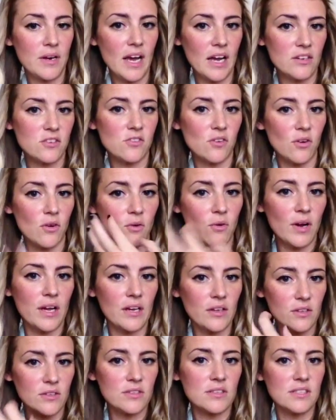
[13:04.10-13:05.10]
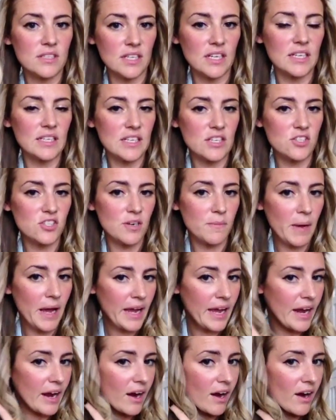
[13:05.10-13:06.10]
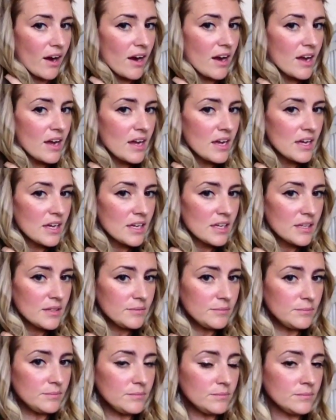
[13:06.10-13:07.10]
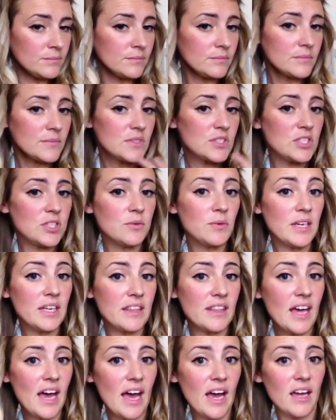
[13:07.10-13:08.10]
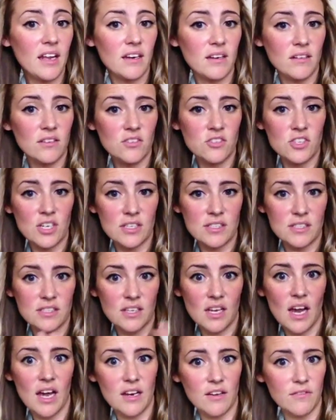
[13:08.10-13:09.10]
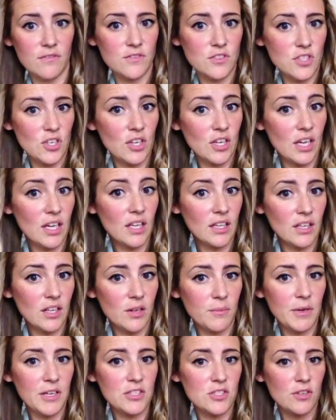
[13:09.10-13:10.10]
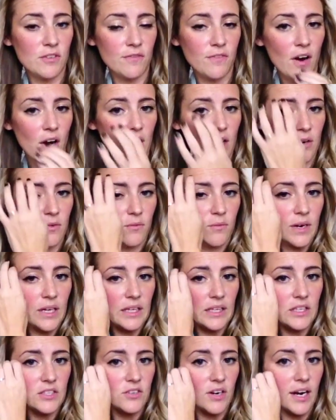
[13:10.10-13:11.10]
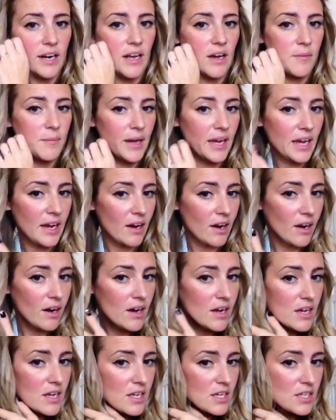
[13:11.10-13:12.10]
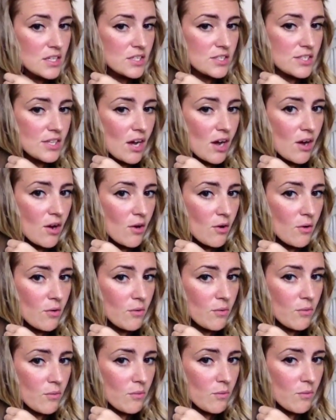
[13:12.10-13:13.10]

natural oils to condition my hair. Doing that just kind of took it a little bit too far and really dried out my hair. So